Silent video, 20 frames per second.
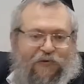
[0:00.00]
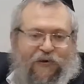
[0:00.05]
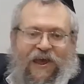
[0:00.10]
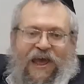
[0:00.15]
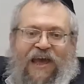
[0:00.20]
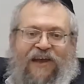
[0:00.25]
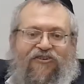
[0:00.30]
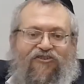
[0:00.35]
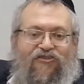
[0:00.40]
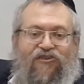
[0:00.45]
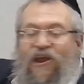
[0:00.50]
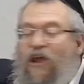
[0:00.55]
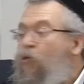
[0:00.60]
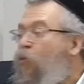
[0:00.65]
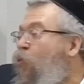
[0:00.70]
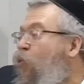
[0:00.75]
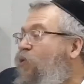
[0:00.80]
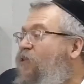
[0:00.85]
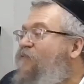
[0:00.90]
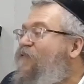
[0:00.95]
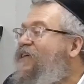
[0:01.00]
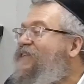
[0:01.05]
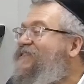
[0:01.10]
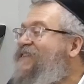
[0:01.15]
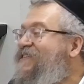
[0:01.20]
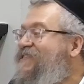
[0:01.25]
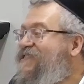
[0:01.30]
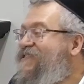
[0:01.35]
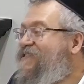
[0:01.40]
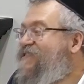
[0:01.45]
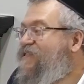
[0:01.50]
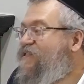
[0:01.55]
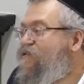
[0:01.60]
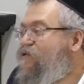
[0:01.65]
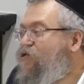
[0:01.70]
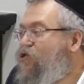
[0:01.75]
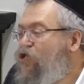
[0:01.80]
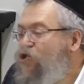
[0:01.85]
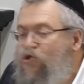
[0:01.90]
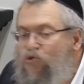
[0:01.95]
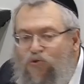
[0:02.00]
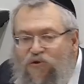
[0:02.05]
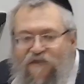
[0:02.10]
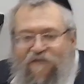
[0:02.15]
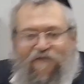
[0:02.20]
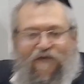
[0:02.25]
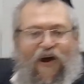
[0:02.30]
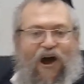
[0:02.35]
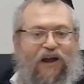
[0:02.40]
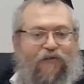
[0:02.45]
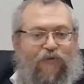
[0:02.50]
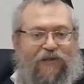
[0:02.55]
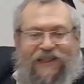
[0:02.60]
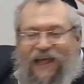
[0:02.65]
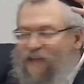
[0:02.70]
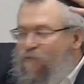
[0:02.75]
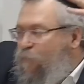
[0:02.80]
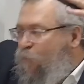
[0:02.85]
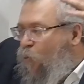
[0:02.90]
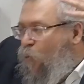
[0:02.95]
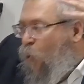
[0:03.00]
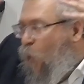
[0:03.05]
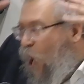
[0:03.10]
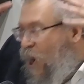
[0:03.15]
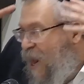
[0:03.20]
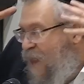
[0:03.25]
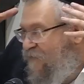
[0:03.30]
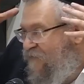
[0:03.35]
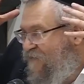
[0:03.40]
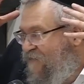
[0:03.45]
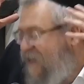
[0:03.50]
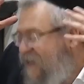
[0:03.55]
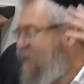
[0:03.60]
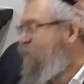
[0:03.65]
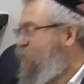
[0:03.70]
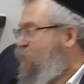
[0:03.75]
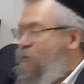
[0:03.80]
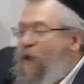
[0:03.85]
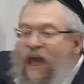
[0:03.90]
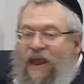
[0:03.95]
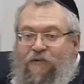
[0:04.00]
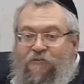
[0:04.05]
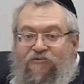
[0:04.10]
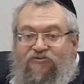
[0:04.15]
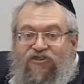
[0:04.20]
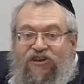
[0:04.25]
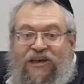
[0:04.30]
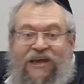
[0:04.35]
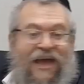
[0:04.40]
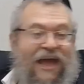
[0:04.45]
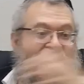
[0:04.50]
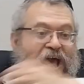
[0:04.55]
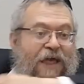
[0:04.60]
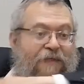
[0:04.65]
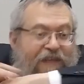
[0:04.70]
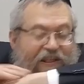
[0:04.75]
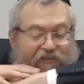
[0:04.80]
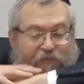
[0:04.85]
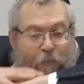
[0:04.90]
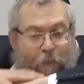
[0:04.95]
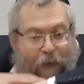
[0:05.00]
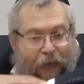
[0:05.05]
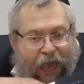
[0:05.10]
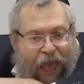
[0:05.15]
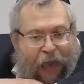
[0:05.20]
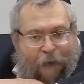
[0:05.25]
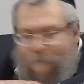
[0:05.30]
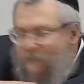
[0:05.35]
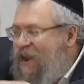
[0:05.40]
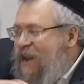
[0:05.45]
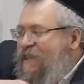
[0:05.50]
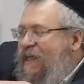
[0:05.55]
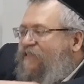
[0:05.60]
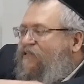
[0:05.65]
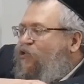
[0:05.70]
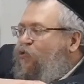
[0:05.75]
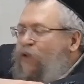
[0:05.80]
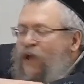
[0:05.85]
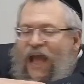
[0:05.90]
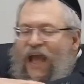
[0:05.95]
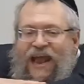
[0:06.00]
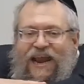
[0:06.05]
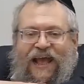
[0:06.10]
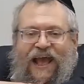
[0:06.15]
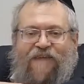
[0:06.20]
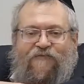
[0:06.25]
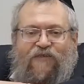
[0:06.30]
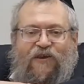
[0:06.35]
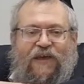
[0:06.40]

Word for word: is not the Jewish people below. It's Hashem himself is called Yisrael.